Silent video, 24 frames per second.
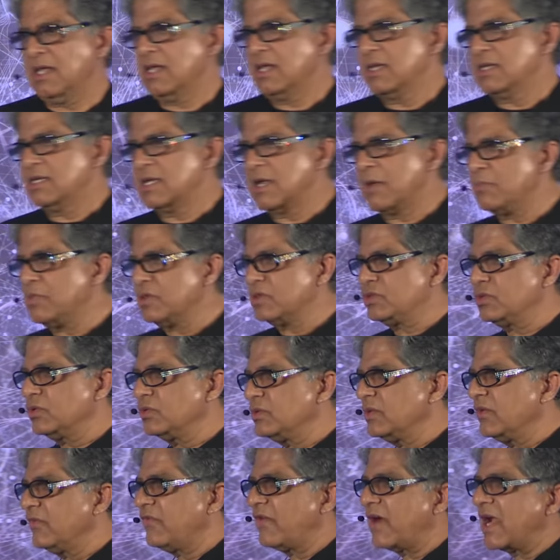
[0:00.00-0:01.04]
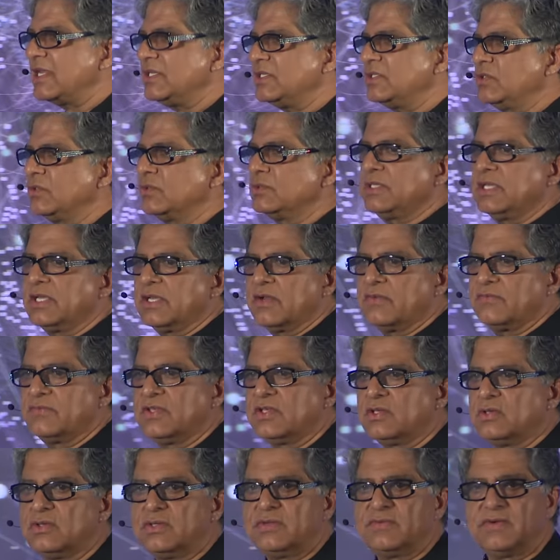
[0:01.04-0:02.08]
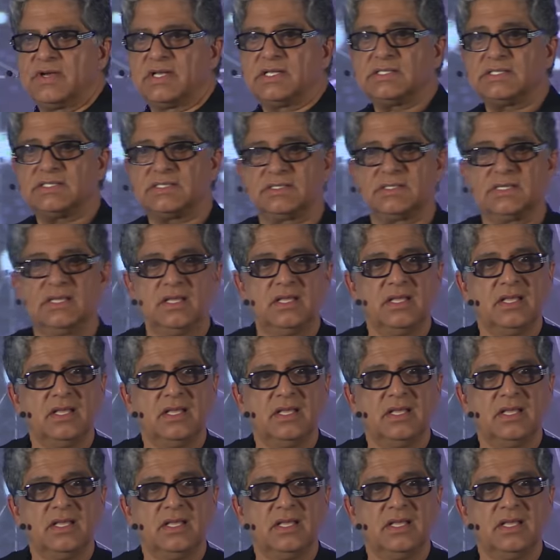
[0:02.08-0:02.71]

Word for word: Number two, the fine-tuning of the universe,